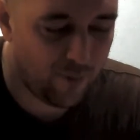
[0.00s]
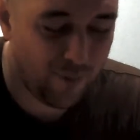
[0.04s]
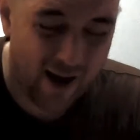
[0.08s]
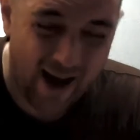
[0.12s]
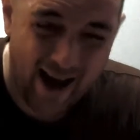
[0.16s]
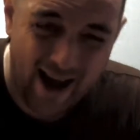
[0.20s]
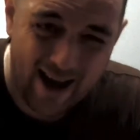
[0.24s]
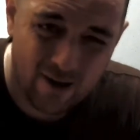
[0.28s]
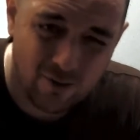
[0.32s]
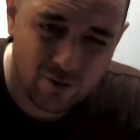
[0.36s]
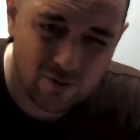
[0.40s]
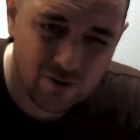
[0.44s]

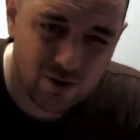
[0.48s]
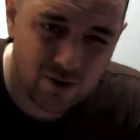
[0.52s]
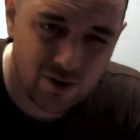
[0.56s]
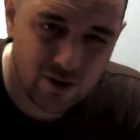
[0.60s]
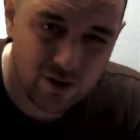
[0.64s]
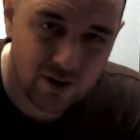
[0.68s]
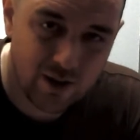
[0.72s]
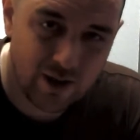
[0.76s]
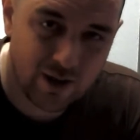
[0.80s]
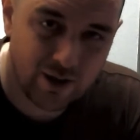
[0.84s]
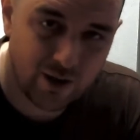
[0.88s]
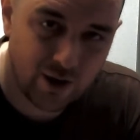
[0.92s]

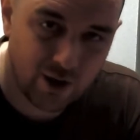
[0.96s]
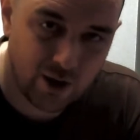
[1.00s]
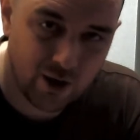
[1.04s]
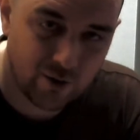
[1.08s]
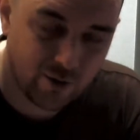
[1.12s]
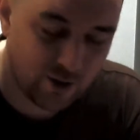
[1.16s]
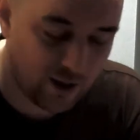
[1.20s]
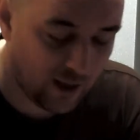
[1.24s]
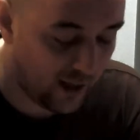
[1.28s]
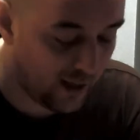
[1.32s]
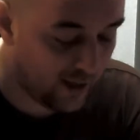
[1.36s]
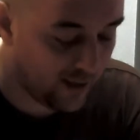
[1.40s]
£90 in the
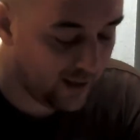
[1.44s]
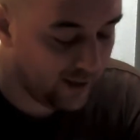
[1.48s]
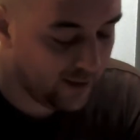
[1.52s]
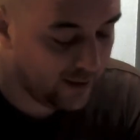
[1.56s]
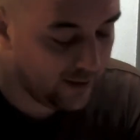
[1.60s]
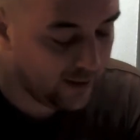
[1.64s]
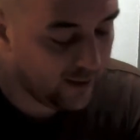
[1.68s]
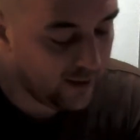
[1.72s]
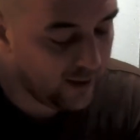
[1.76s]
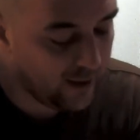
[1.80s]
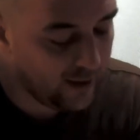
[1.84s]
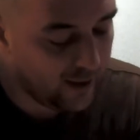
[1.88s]
UK.
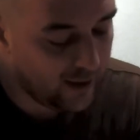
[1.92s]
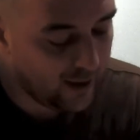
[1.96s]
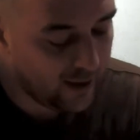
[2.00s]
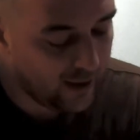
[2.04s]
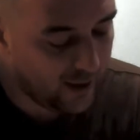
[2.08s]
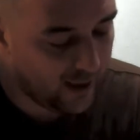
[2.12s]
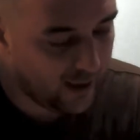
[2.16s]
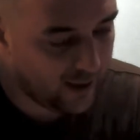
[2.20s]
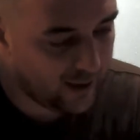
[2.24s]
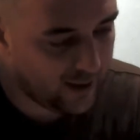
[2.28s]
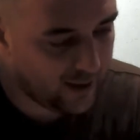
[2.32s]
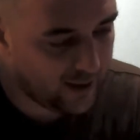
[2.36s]

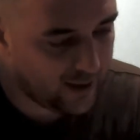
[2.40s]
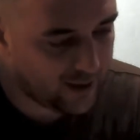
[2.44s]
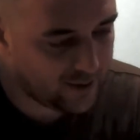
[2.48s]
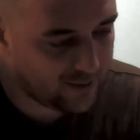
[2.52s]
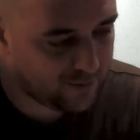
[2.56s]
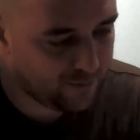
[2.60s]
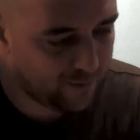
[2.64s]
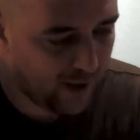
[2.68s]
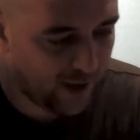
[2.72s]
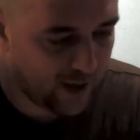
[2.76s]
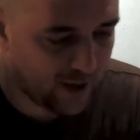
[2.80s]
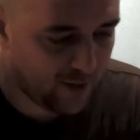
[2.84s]
It
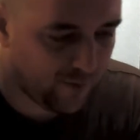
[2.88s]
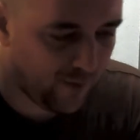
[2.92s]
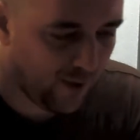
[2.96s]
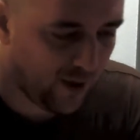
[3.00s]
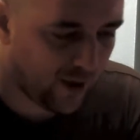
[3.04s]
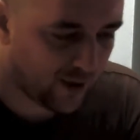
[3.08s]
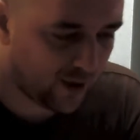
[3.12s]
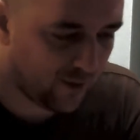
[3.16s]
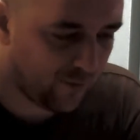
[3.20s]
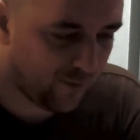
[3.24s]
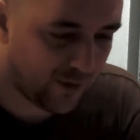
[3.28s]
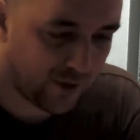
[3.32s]
is made
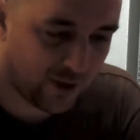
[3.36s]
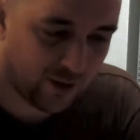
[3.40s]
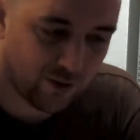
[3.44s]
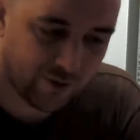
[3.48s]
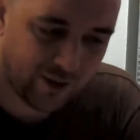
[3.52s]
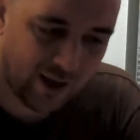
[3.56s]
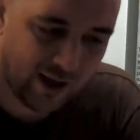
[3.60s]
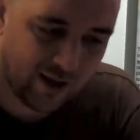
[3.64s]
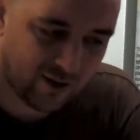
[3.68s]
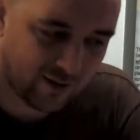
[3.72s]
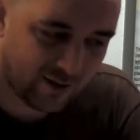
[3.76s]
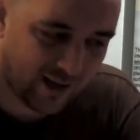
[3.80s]
by a company
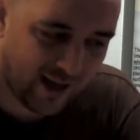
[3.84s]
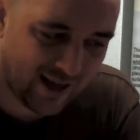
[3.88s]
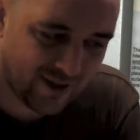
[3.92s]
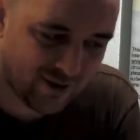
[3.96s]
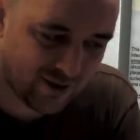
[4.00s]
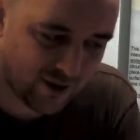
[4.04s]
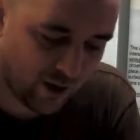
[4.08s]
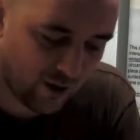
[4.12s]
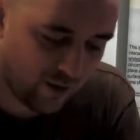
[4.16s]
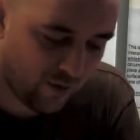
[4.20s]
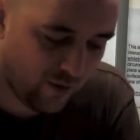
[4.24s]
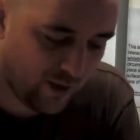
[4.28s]
called
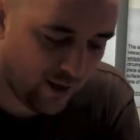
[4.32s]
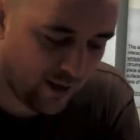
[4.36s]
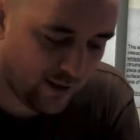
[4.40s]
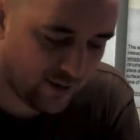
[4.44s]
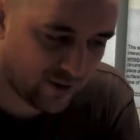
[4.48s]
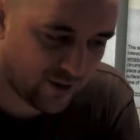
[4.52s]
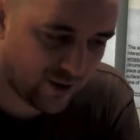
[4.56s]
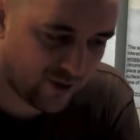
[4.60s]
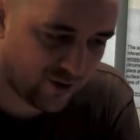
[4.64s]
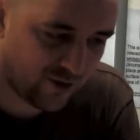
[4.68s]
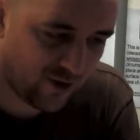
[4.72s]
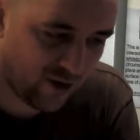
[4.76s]
Elgato.
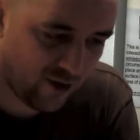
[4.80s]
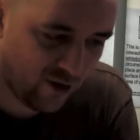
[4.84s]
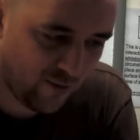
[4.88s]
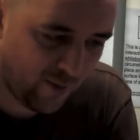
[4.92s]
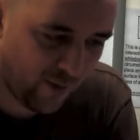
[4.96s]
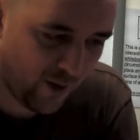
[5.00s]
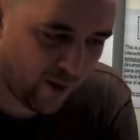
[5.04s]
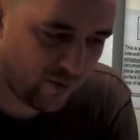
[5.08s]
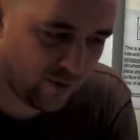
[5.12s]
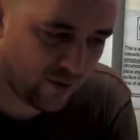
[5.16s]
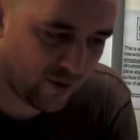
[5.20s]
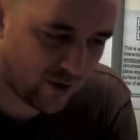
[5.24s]
It's the
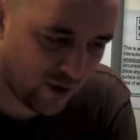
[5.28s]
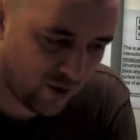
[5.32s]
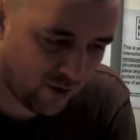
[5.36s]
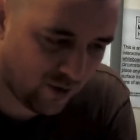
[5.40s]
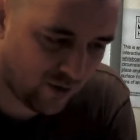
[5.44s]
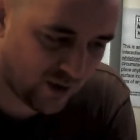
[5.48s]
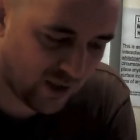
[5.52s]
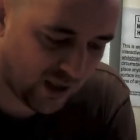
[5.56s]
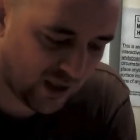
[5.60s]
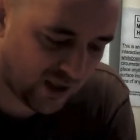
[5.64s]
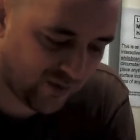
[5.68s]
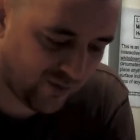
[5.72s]
Turbo
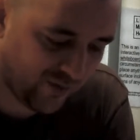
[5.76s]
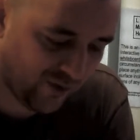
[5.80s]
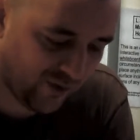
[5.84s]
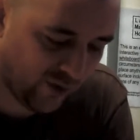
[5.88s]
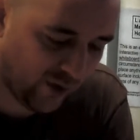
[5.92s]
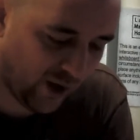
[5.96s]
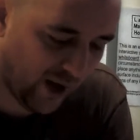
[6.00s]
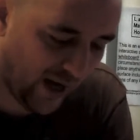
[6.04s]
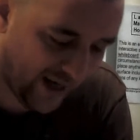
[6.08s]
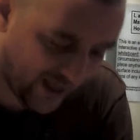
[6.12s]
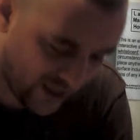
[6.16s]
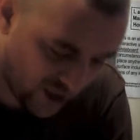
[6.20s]
264